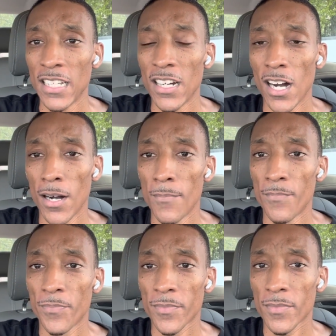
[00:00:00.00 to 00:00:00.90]
um,
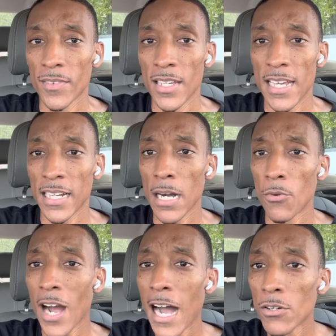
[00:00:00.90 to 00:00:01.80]
in a
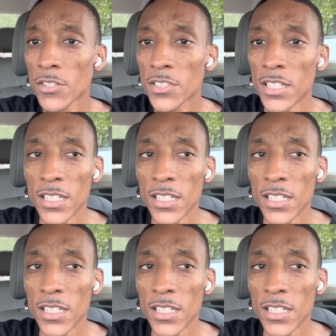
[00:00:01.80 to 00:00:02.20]
couple hours.